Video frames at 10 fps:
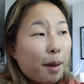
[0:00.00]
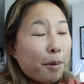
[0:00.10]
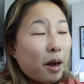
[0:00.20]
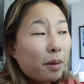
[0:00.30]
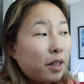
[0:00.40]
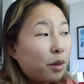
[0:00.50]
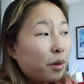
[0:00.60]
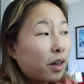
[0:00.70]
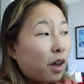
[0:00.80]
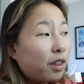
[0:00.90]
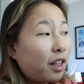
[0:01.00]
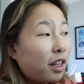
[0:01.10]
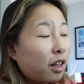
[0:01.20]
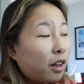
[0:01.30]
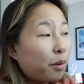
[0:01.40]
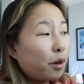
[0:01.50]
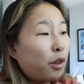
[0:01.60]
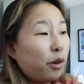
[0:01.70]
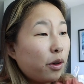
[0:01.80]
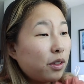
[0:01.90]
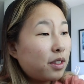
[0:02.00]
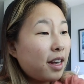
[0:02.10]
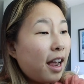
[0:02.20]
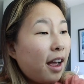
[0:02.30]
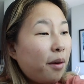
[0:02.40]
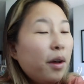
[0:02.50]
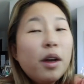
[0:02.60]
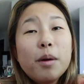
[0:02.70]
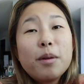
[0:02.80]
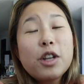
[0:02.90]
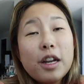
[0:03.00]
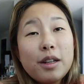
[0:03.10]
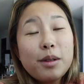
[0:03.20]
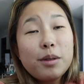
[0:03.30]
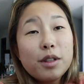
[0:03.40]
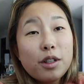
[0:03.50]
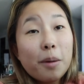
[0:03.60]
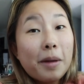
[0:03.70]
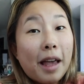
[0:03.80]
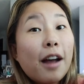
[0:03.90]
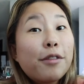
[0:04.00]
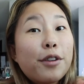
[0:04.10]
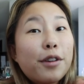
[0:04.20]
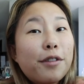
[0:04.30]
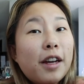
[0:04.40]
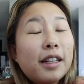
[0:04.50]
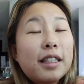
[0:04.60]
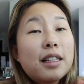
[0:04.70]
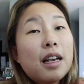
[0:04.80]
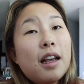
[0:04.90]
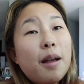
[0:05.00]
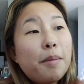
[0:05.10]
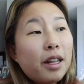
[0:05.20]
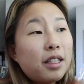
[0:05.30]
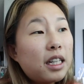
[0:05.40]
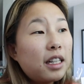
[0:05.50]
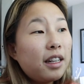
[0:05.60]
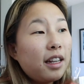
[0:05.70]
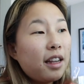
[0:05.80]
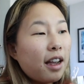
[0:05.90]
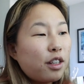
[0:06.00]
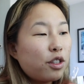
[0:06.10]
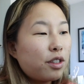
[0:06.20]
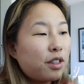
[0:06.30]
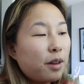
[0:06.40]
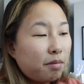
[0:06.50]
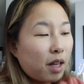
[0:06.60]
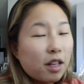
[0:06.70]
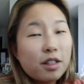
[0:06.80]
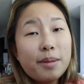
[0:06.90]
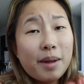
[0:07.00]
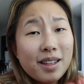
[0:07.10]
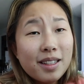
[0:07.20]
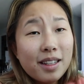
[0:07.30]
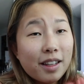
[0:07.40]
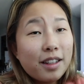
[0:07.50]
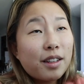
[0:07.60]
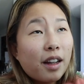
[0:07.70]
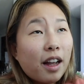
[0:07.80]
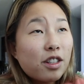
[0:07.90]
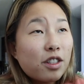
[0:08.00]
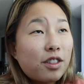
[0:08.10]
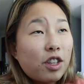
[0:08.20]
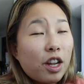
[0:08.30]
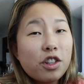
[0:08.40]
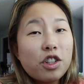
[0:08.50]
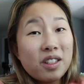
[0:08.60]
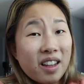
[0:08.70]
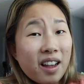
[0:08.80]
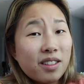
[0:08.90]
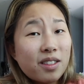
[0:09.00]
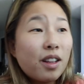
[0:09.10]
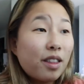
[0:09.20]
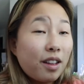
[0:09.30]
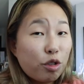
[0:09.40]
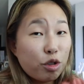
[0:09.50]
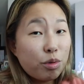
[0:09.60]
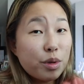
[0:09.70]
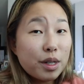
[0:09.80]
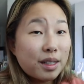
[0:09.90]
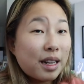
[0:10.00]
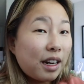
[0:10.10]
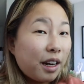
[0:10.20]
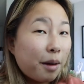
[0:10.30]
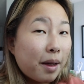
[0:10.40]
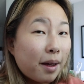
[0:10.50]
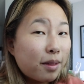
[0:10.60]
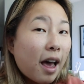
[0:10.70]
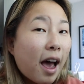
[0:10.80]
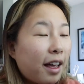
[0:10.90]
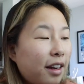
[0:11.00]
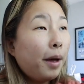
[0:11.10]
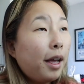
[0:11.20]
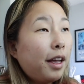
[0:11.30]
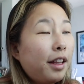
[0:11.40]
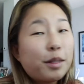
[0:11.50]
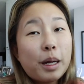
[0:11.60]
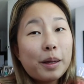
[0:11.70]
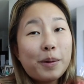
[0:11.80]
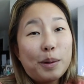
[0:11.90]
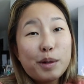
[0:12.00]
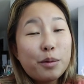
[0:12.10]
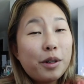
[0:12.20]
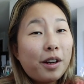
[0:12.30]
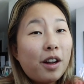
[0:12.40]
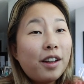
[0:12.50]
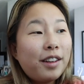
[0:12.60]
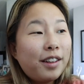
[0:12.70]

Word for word: I'm probably gonna work on the lower thirds now, which I use Adobe After Effects. And basically, I just customize it. Like I just changed the text, nothing too exciting about that, but that's probably what I'm gonna work on